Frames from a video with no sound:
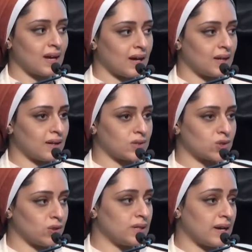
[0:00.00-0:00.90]
that
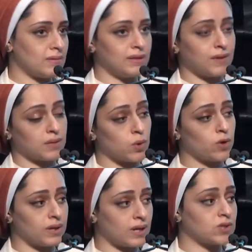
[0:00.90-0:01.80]
showed that living more
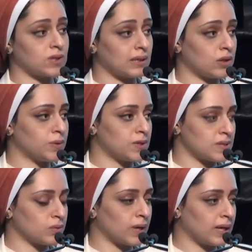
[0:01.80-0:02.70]
than 100 kilometres
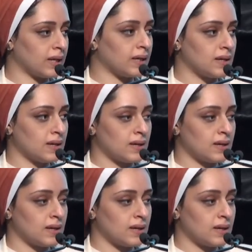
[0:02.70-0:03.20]
away